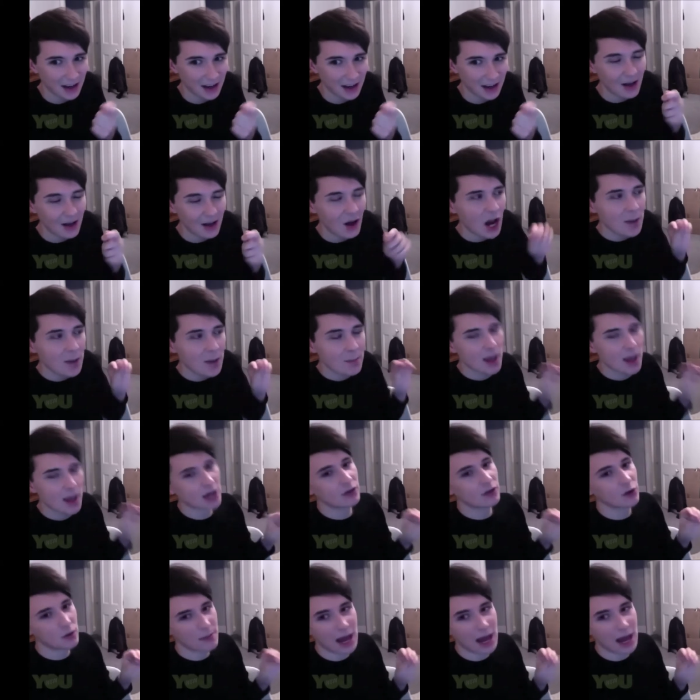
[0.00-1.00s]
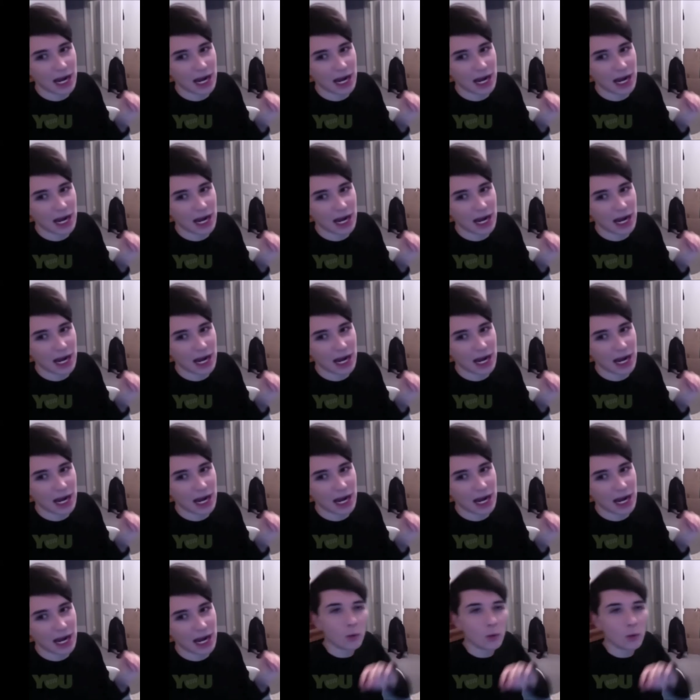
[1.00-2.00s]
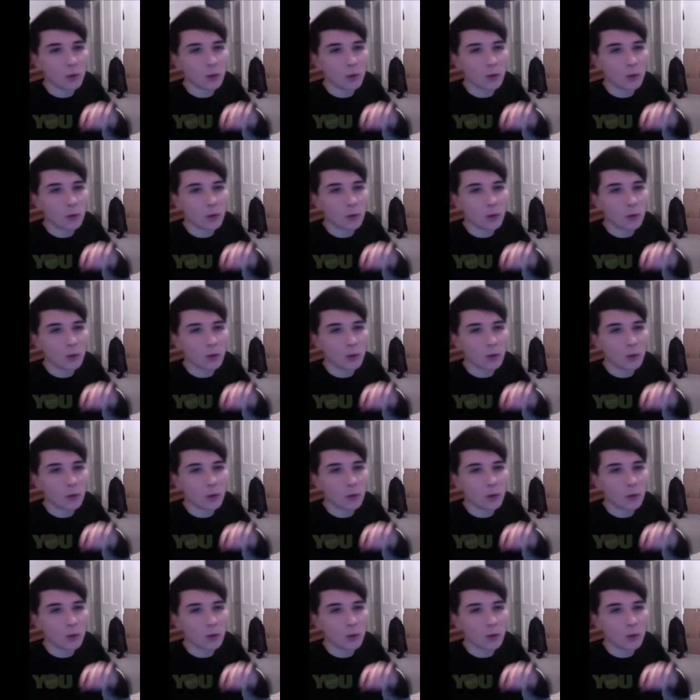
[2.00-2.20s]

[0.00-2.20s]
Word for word: I micromanaged it. Once